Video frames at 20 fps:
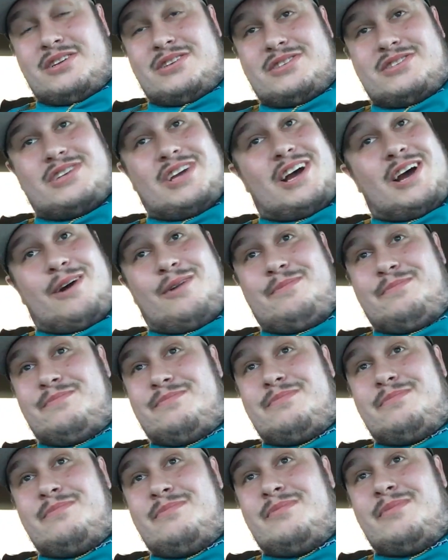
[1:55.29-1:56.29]
So
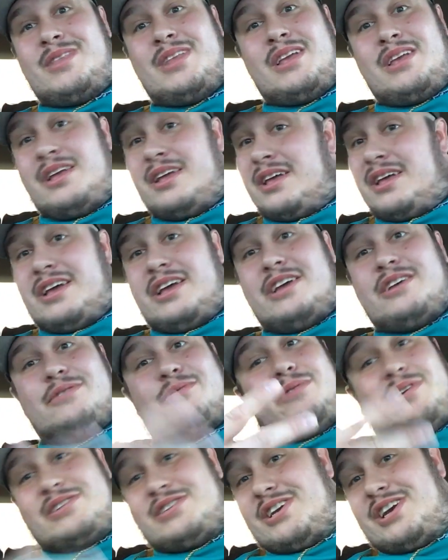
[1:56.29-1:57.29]

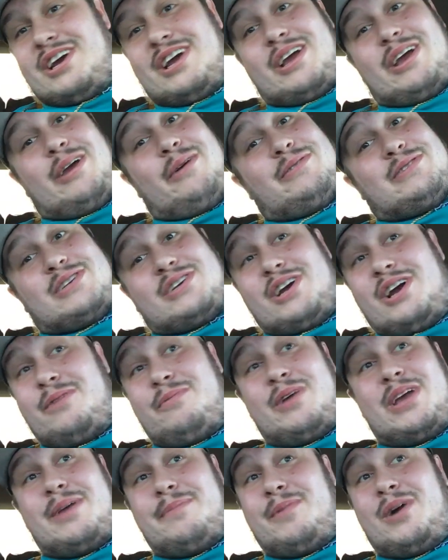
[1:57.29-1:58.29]
it was a good it was a good week,